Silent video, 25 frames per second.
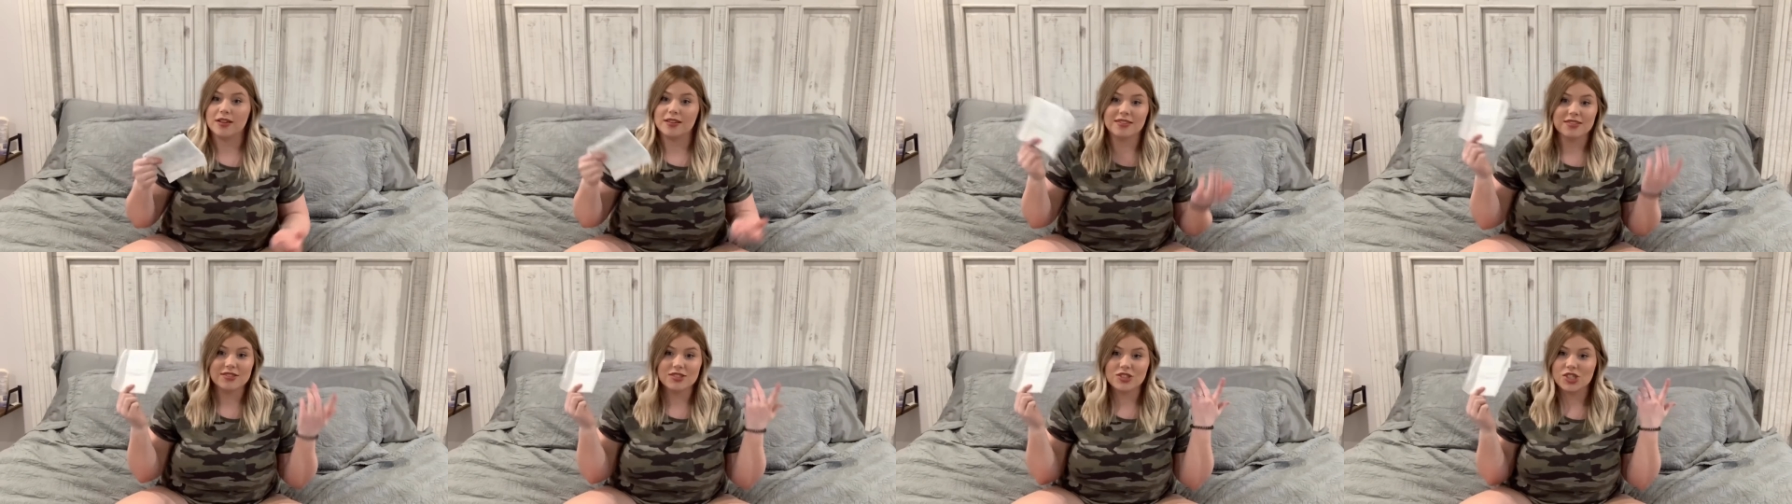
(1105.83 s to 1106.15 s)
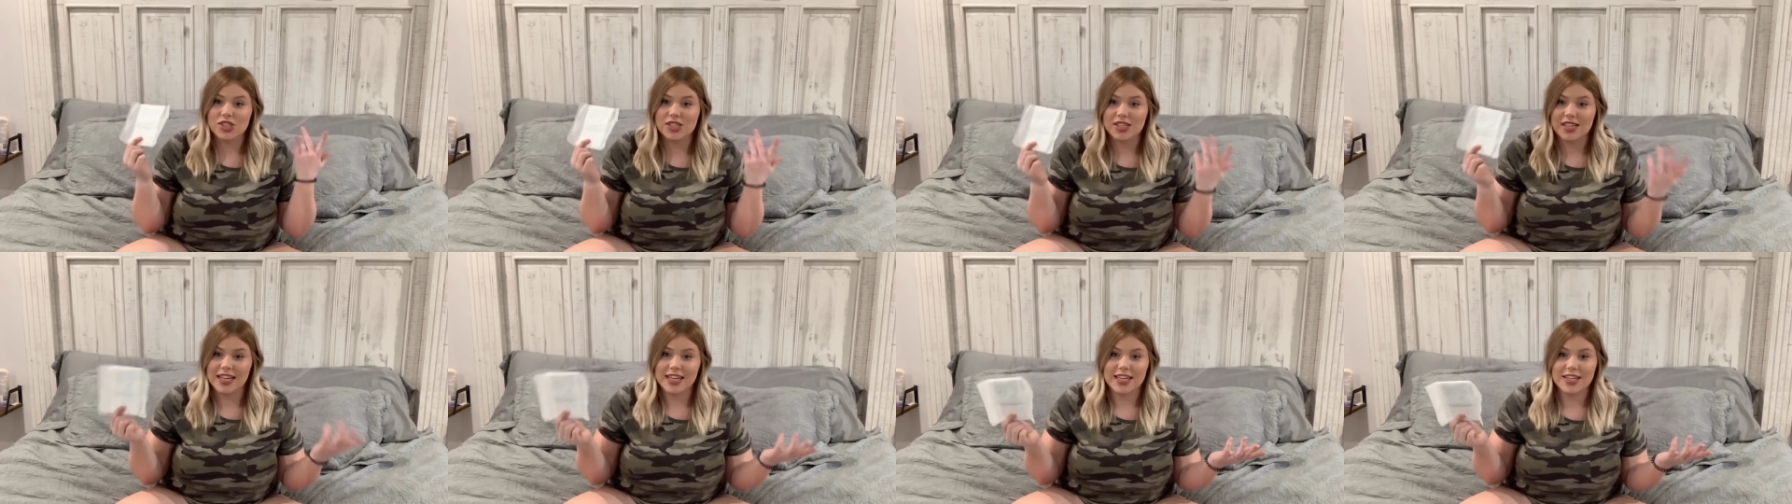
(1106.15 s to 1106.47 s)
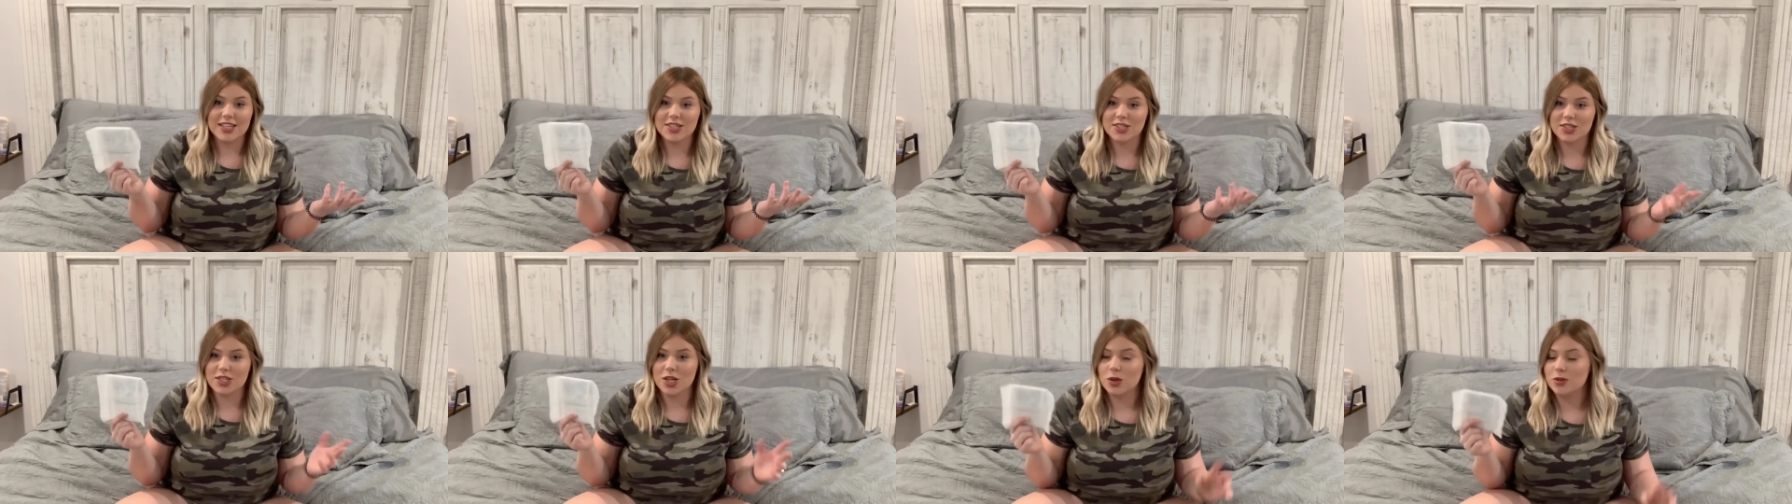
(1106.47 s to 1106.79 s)
She, he
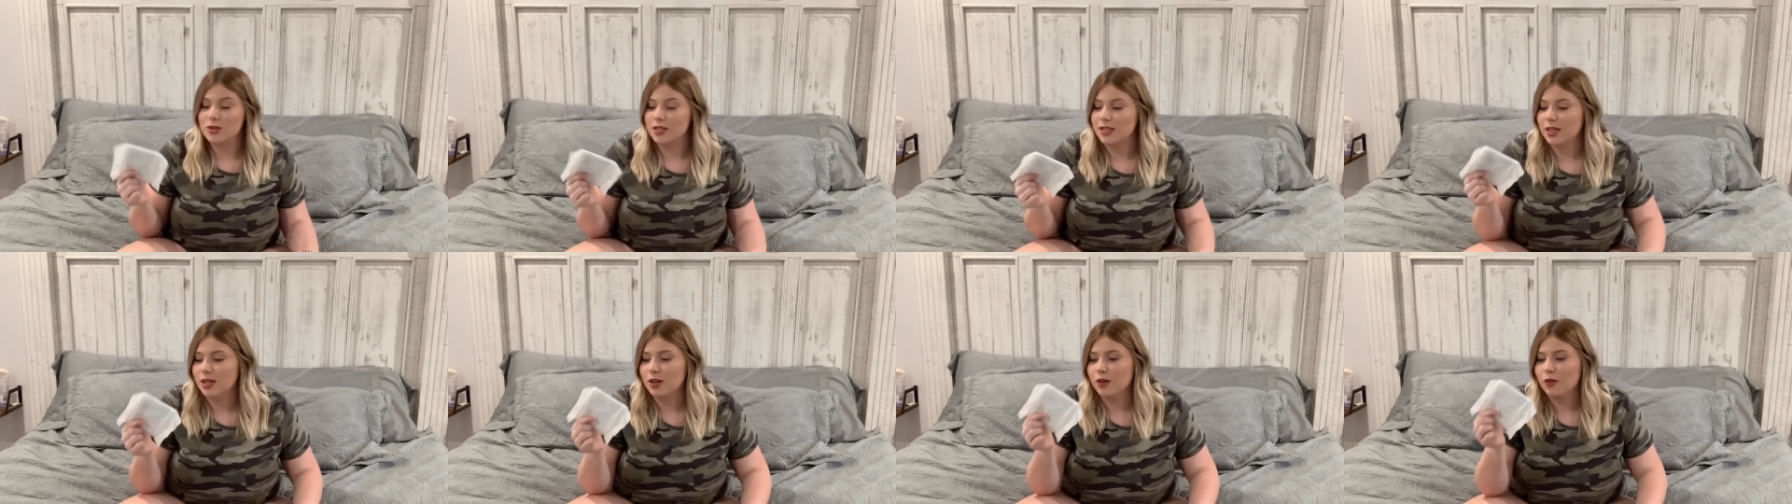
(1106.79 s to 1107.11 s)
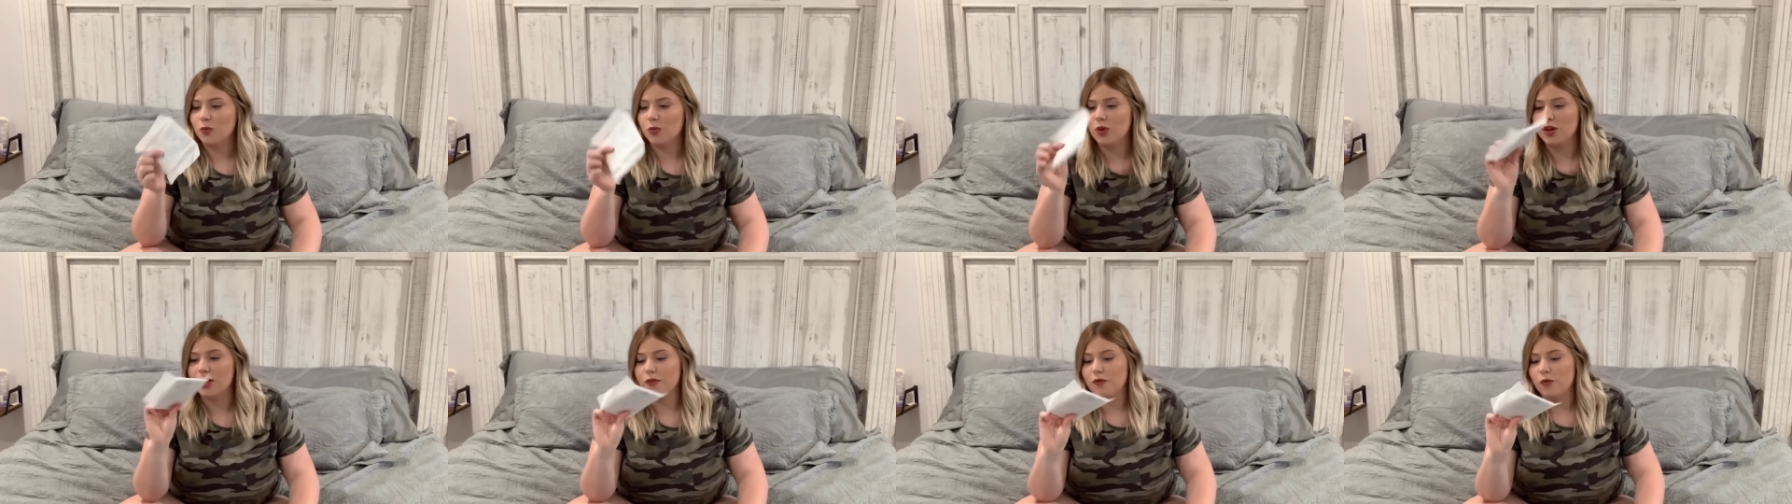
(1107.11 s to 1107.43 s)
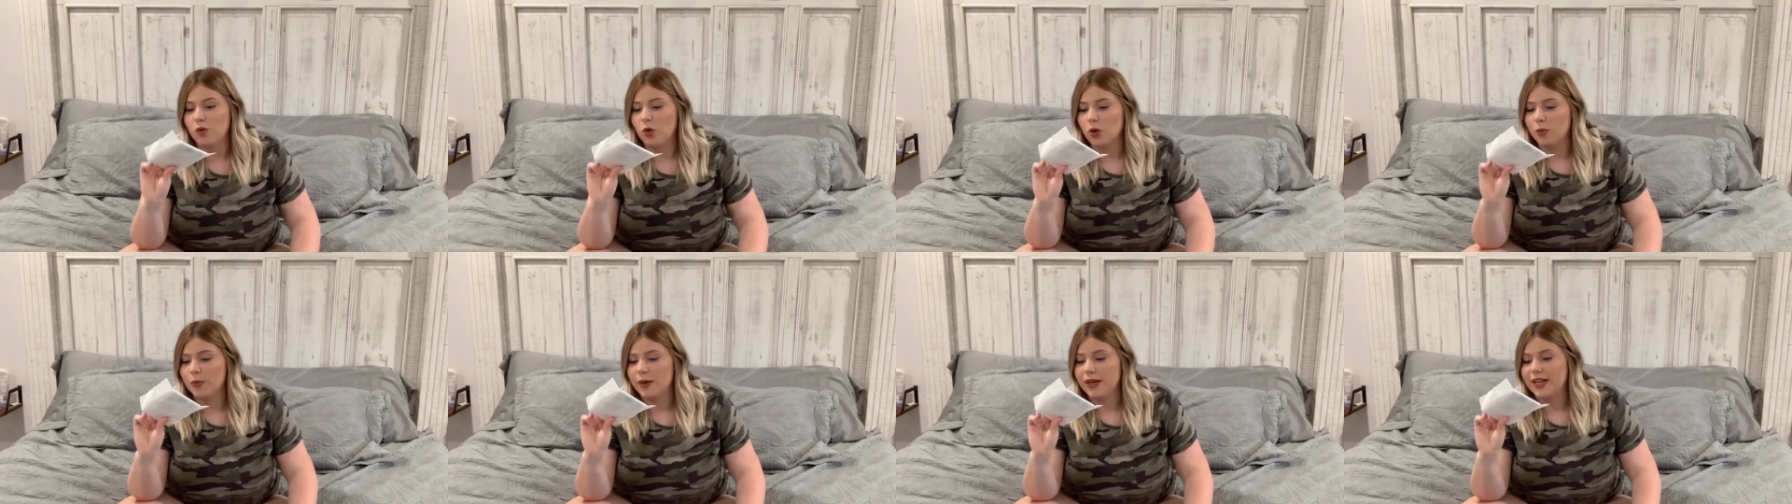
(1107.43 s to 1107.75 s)
just goes in there for
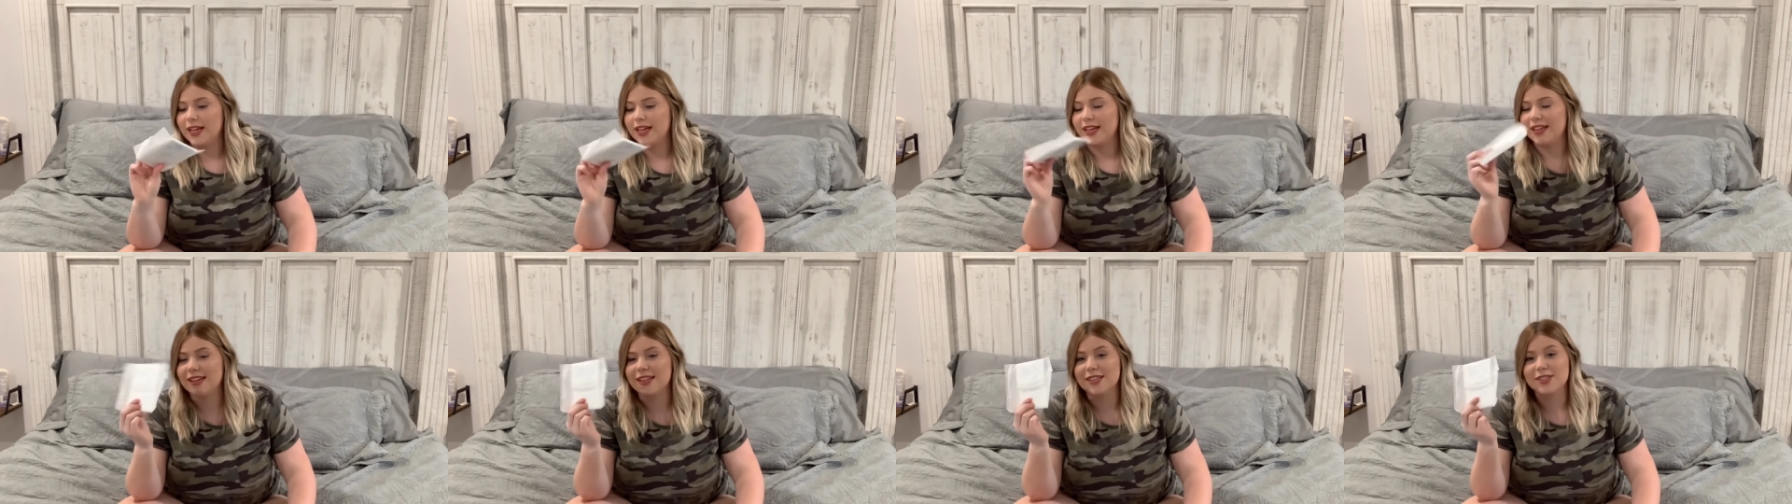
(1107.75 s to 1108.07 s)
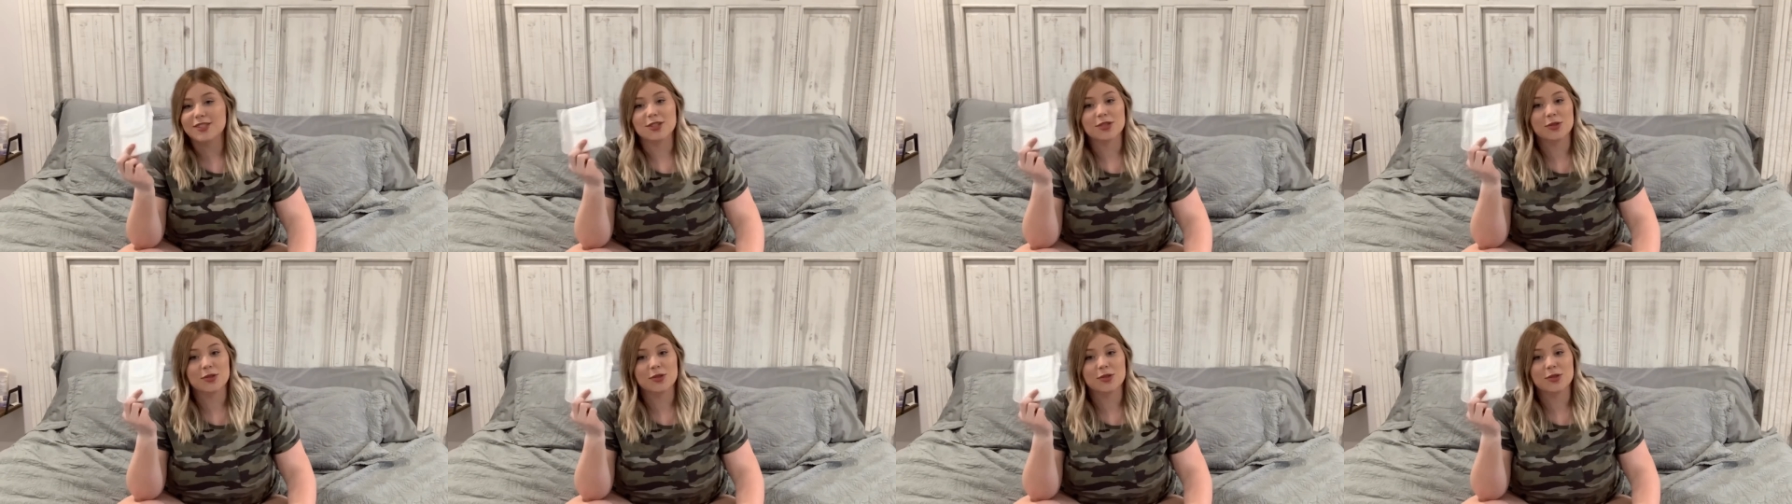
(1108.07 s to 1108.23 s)
me and this is